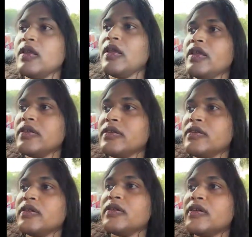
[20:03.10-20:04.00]

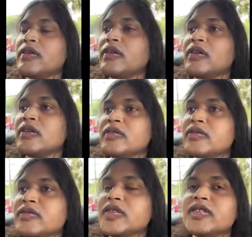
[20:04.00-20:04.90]
And, uh,
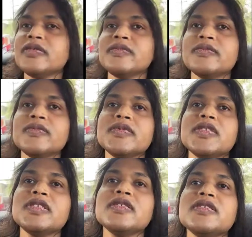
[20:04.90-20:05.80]

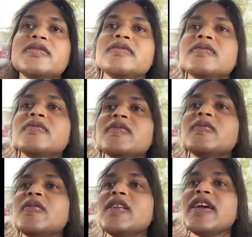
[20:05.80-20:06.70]
just gonna,
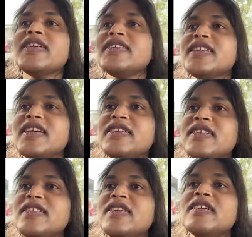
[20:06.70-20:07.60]
like I said,
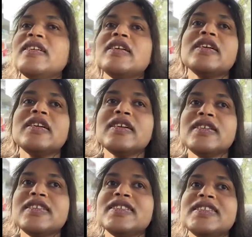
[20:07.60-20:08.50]
it
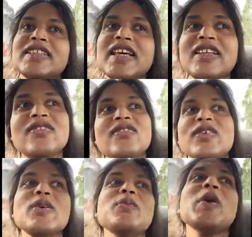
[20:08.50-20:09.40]

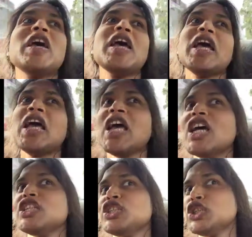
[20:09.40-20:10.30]

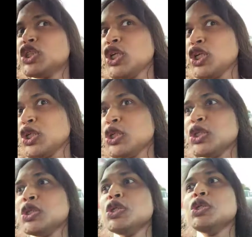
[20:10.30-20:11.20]
self-compassion
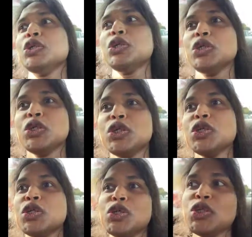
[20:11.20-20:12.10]

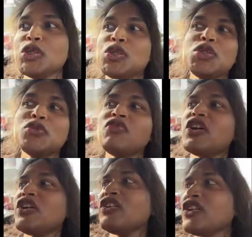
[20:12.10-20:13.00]
is
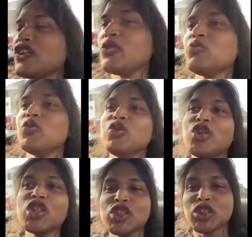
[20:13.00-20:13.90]
very
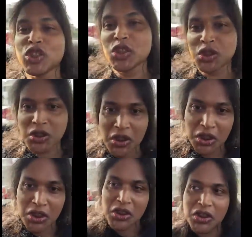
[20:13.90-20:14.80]
important.
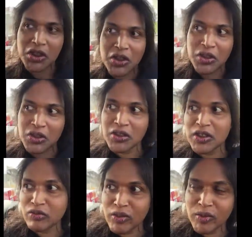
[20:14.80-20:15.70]
So
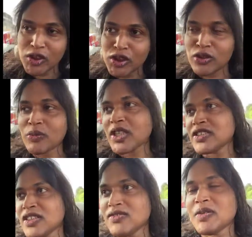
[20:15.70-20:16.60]
that's where I'm going to show
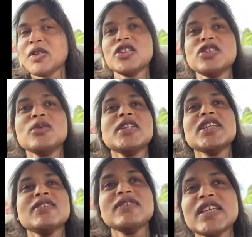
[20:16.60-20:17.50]
myself. I'm going to show
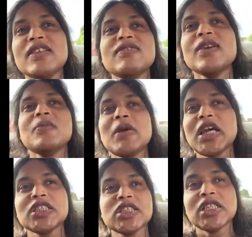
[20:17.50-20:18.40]
myself
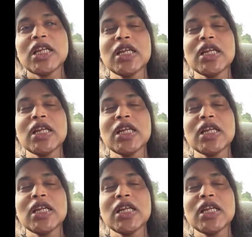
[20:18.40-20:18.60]
self-compassion.